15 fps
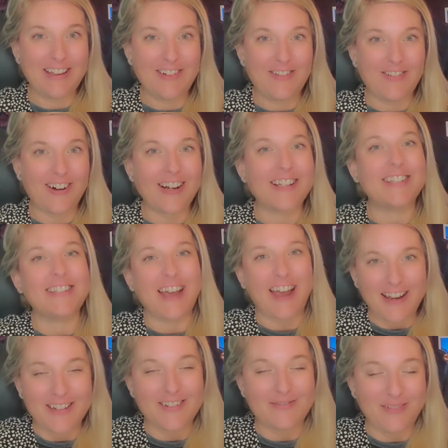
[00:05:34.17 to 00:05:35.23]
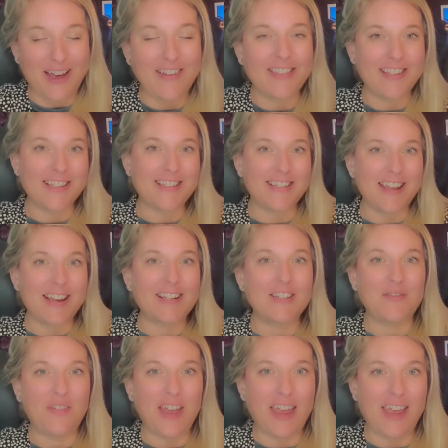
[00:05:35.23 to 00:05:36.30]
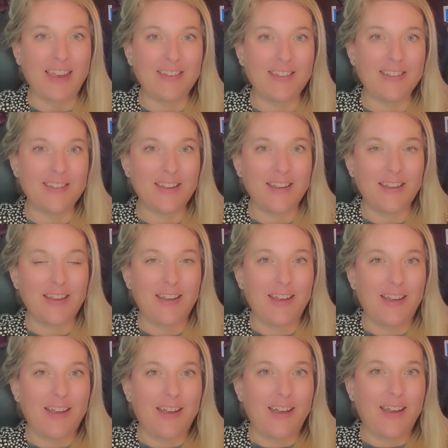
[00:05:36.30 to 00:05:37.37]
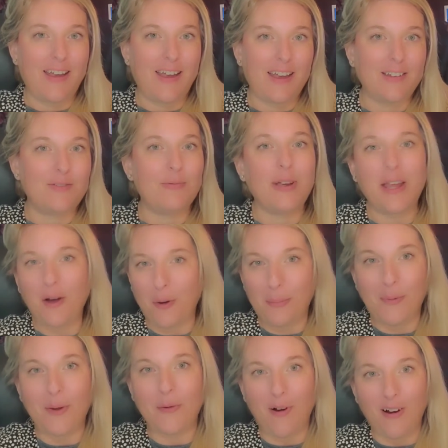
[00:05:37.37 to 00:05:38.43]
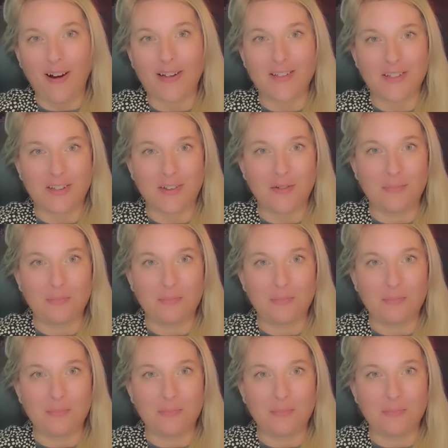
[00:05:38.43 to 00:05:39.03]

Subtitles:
We're excited about this next phase, and we hope you are too.